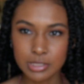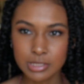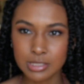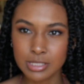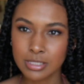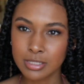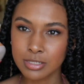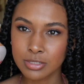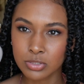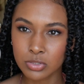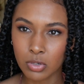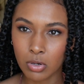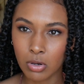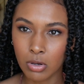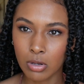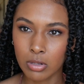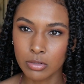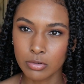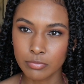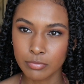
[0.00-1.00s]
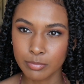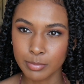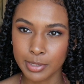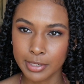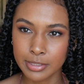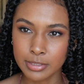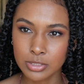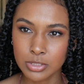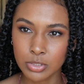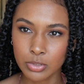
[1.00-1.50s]
seen this all over my
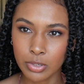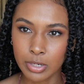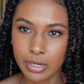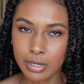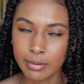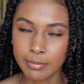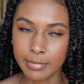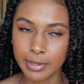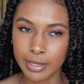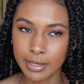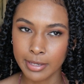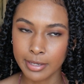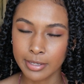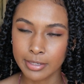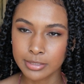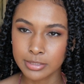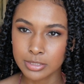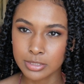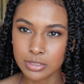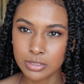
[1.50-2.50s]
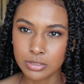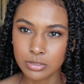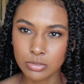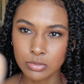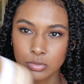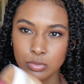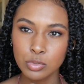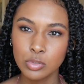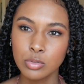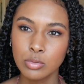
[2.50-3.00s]
Instagram and
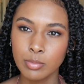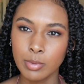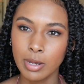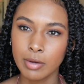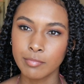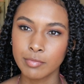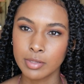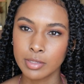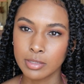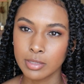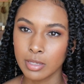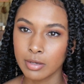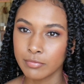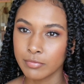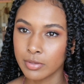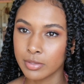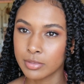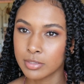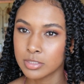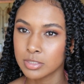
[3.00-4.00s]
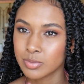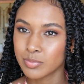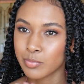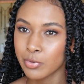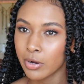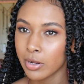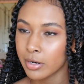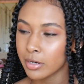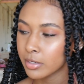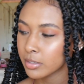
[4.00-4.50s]
YouTube. I really love this
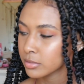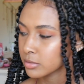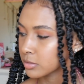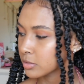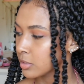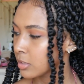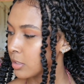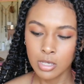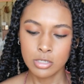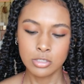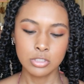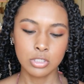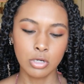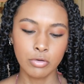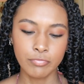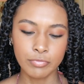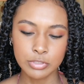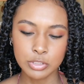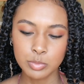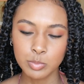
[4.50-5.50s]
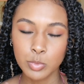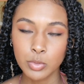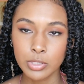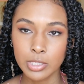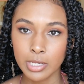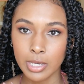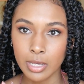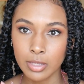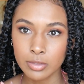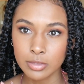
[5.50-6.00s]
product. So for
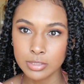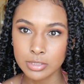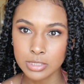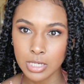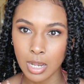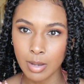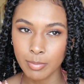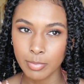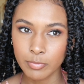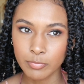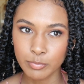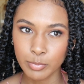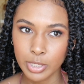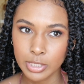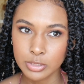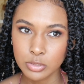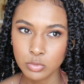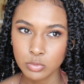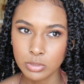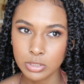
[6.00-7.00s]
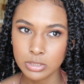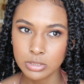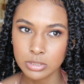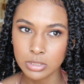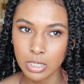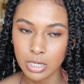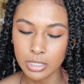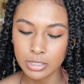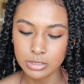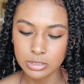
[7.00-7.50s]
smoothing out the top of my twist,
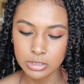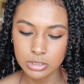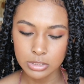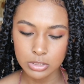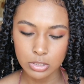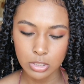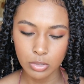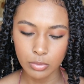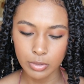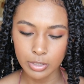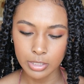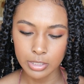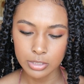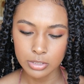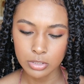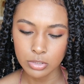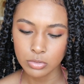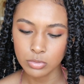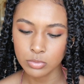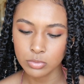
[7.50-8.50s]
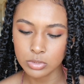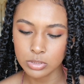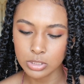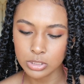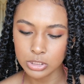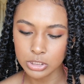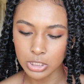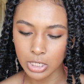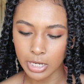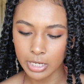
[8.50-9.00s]
I did go in and use the
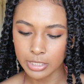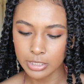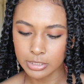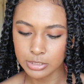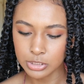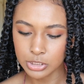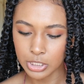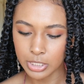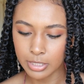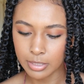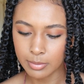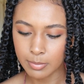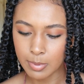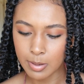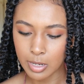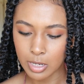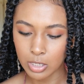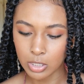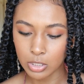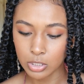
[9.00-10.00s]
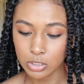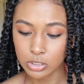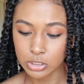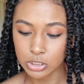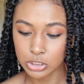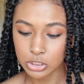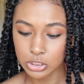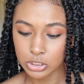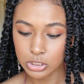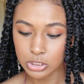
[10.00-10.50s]
Shine and Jam
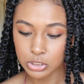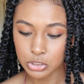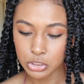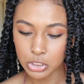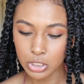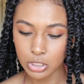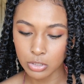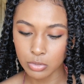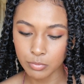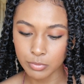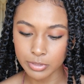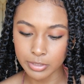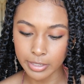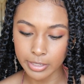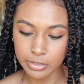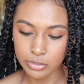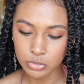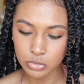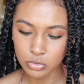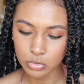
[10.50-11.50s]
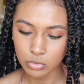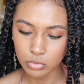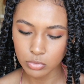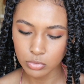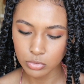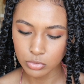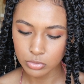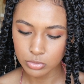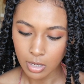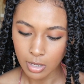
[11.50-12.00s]
conditioning gel with extra
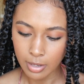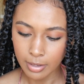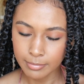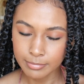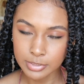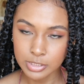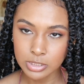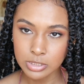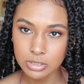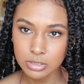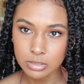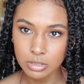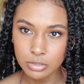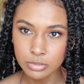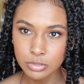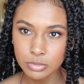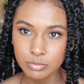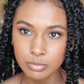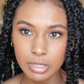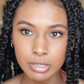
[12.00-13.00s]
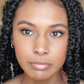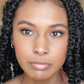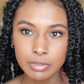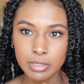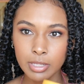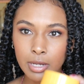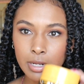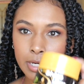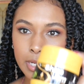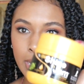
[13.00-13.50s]
hold. This is also made with
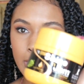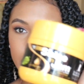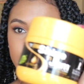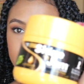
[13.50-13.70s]
honey. I